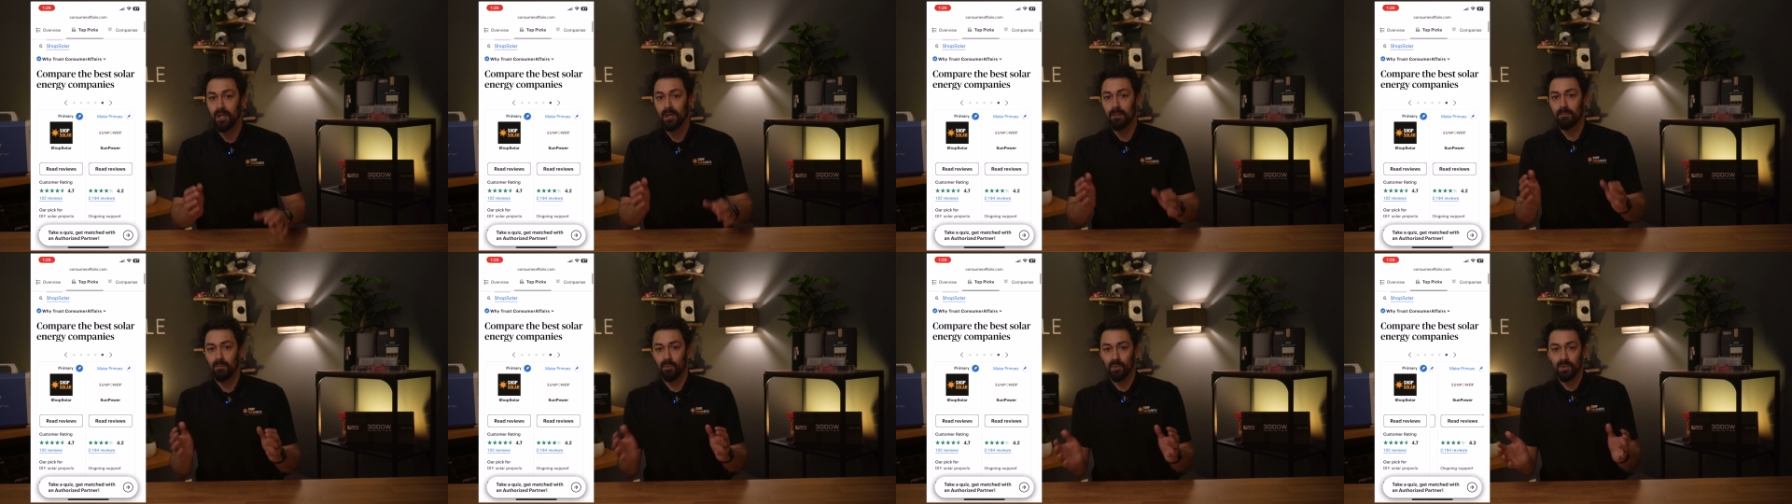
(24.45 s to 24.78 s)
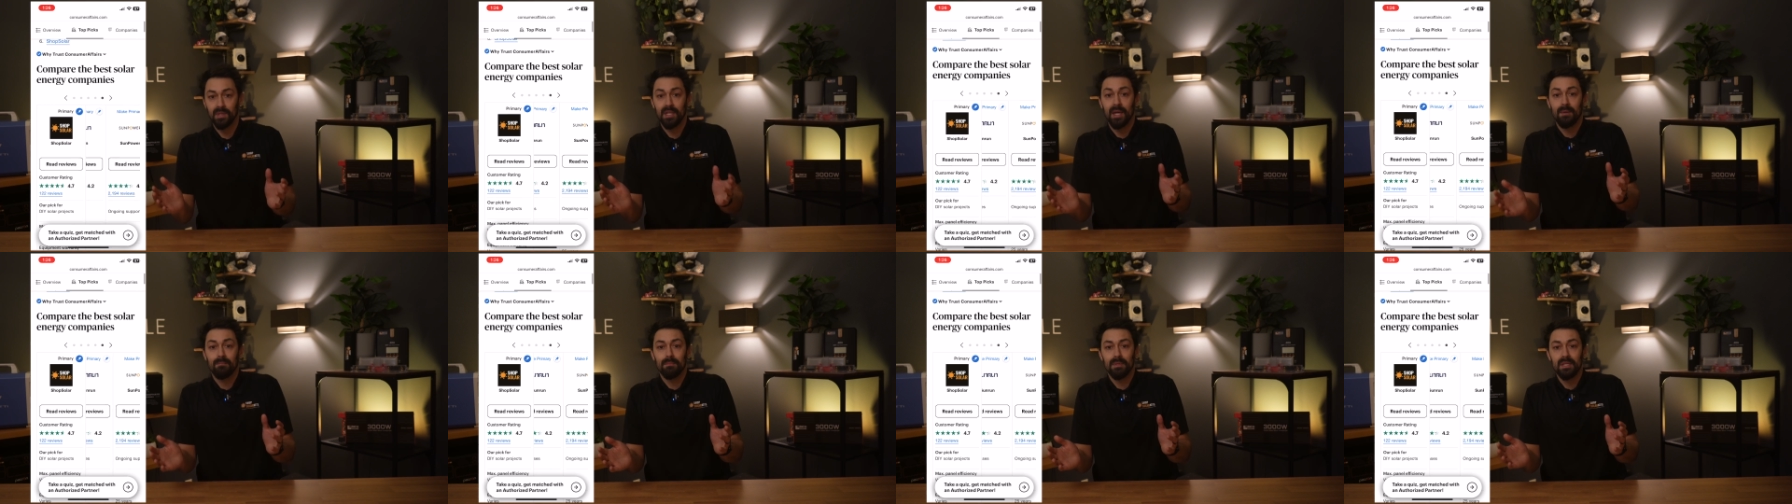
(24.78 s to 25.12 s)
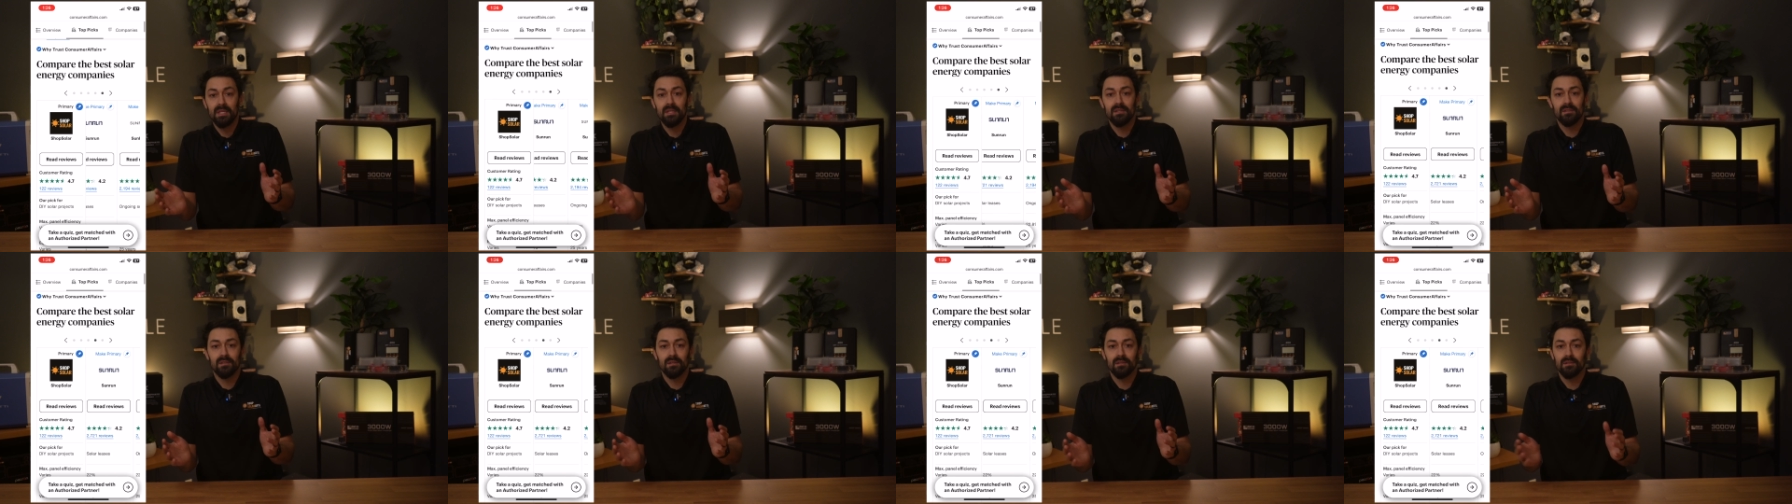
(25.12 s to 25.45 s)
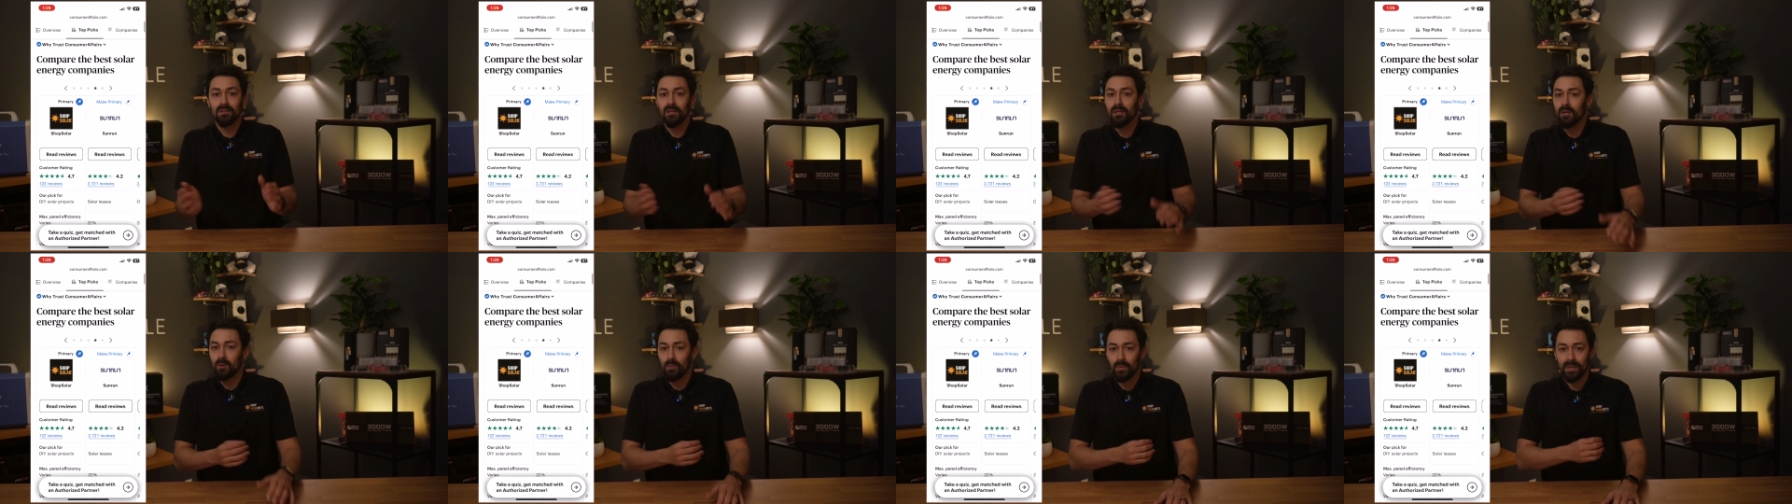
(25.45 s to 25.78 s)
But what that means is
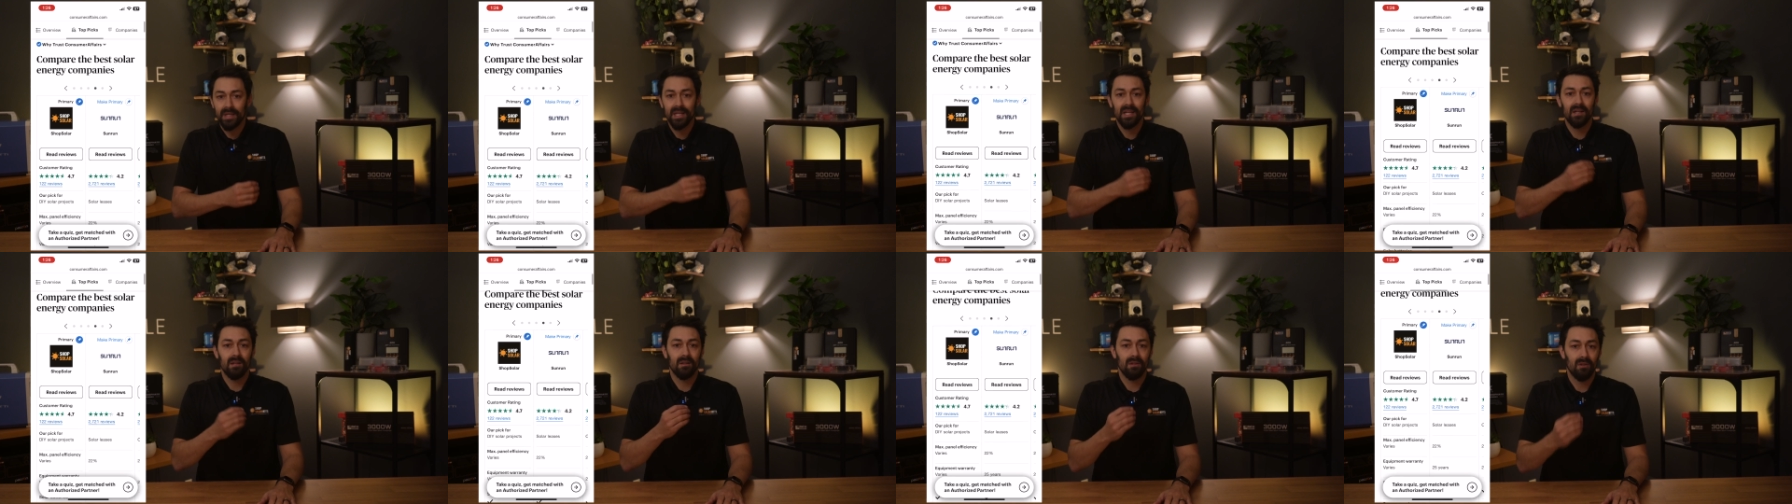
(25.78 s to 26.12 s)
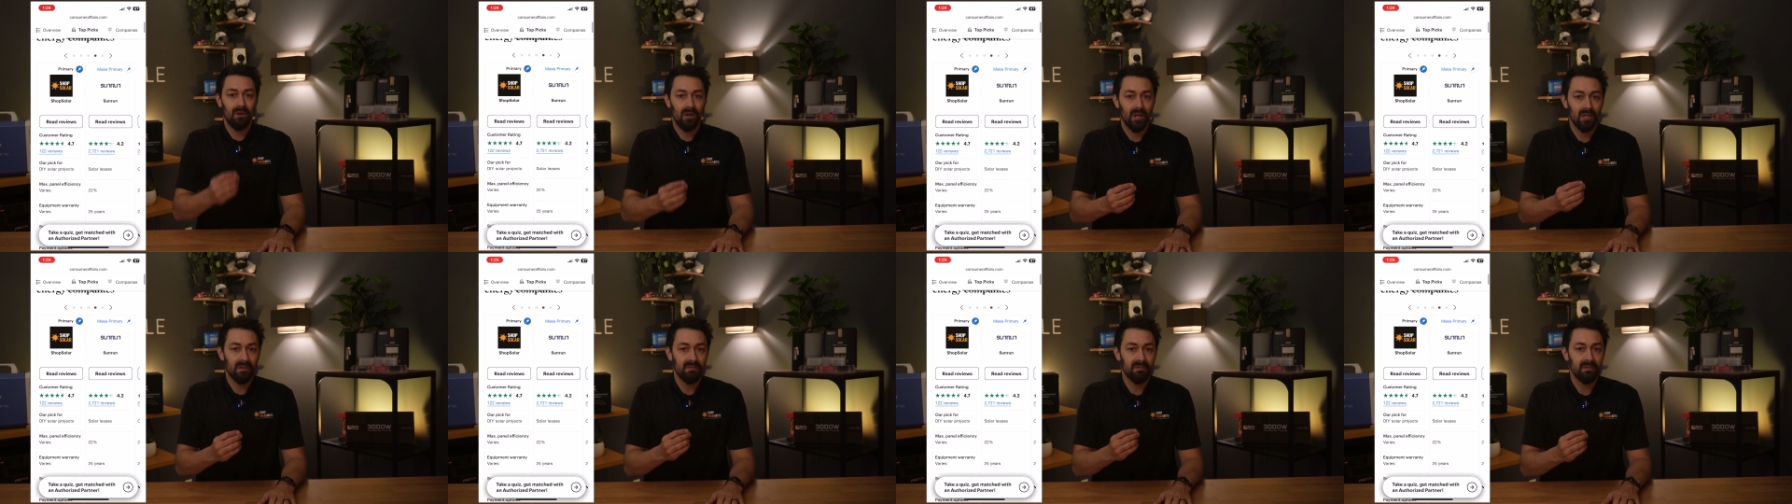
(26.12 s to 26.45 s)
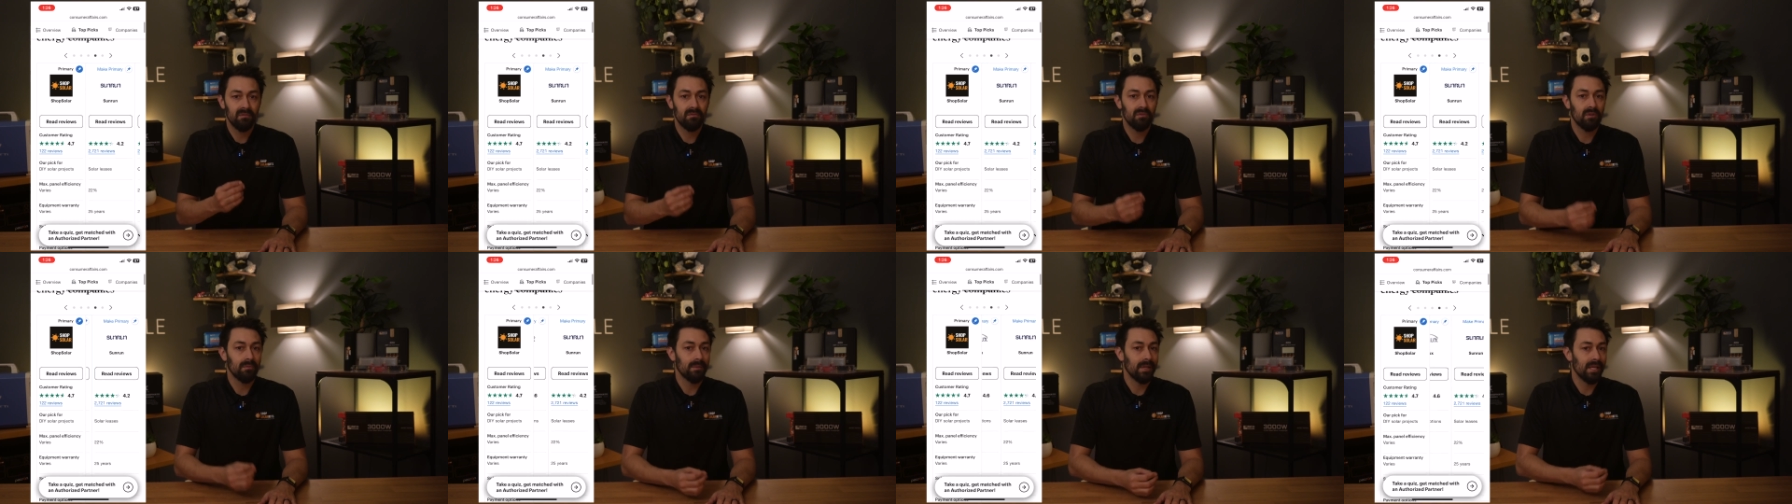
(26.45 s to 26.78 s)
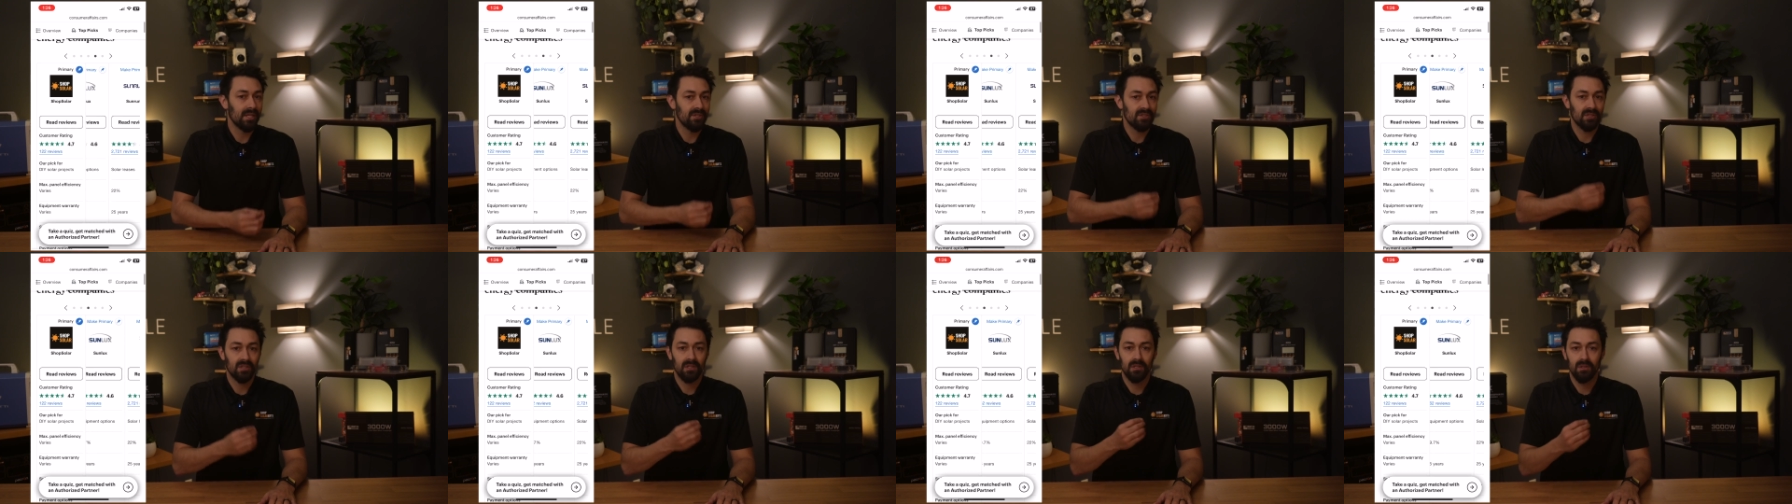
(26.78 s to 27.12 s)
we get a lot of
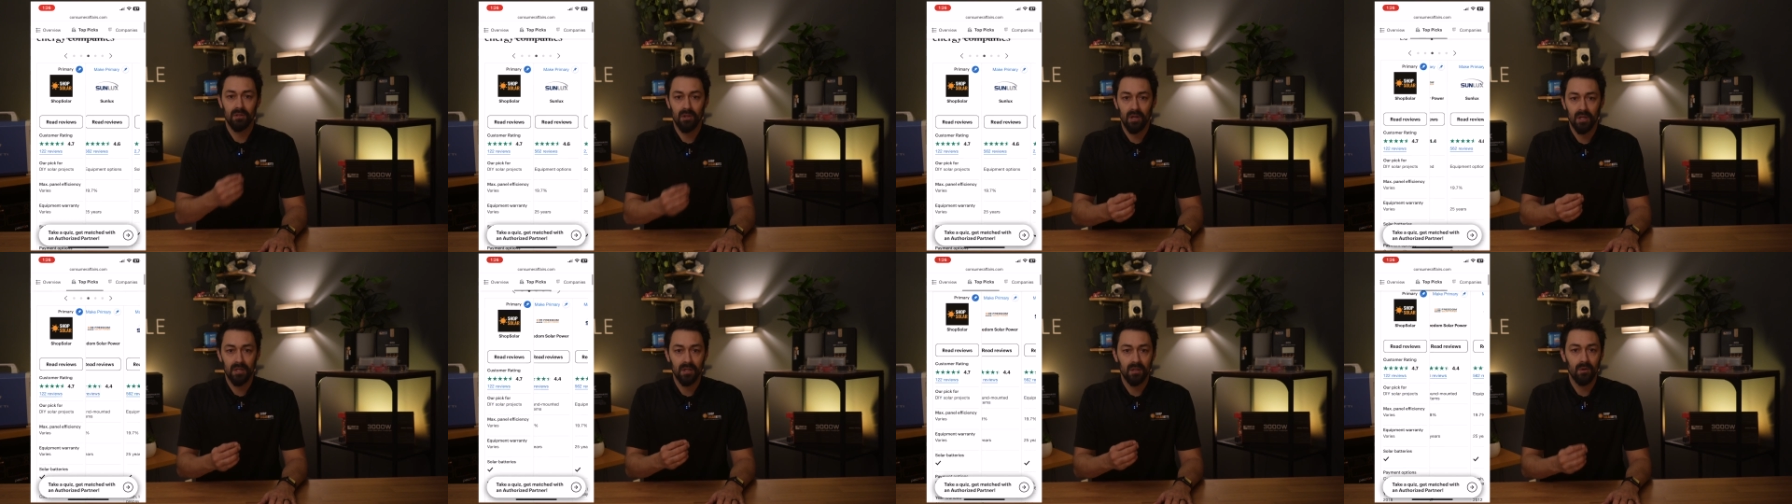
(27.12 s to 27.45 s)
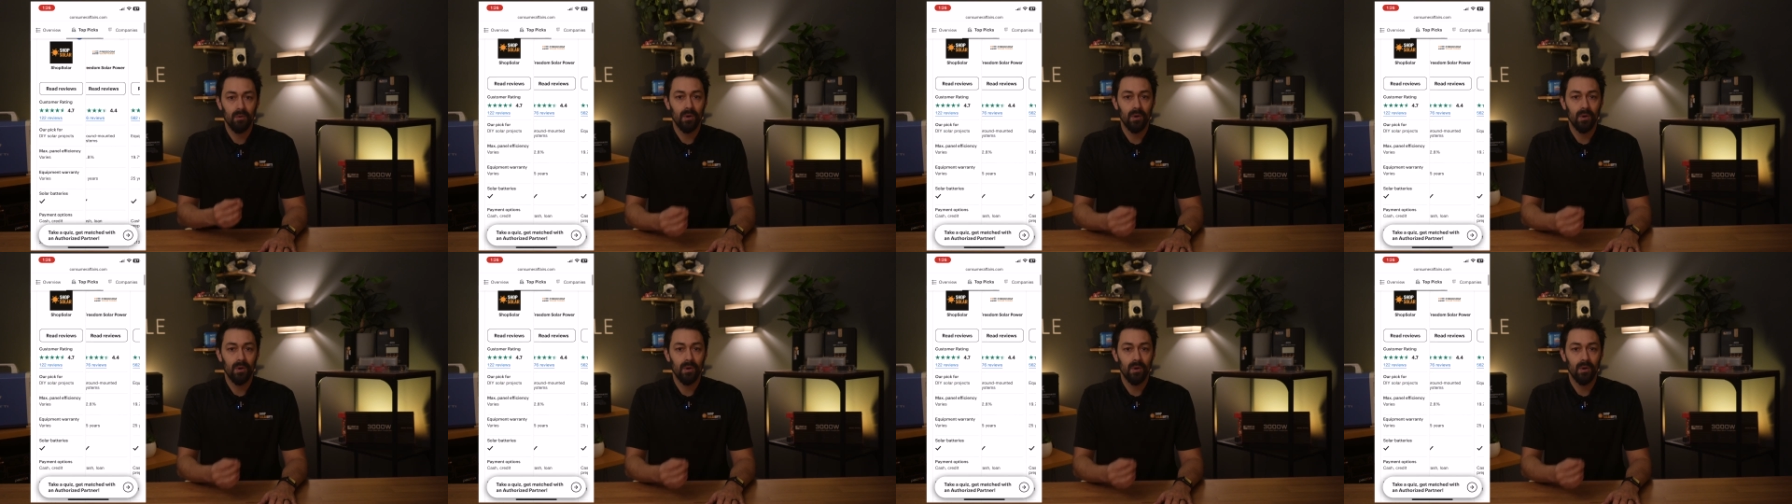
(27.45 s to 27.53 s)
information, a lot of